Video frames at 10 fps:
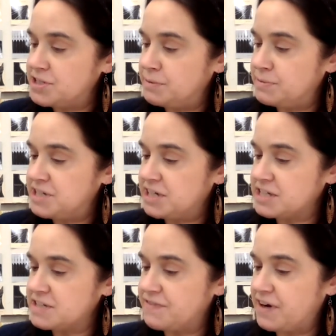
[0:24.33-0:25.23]
he would dig
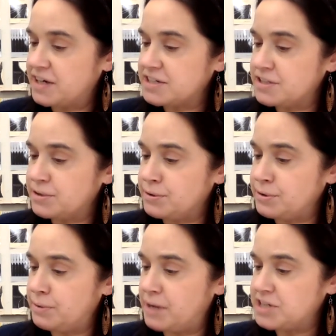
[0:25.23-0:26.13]
his
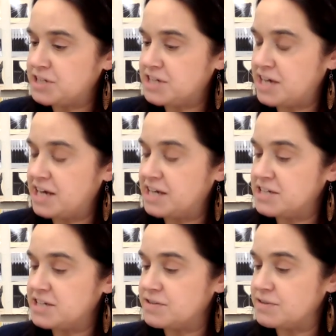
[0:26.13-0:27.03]
foxhole, wash his
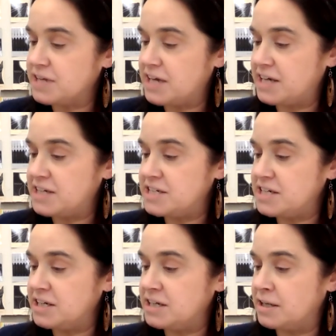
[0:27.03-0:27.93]
hands under a
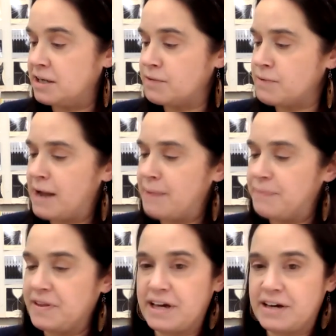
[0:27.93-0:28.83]
canteen, unwrap
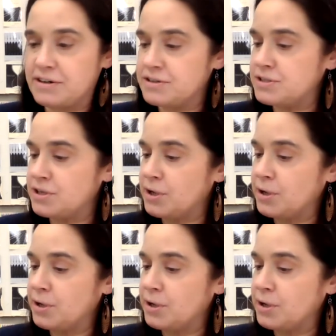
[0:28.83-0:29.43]
the letters,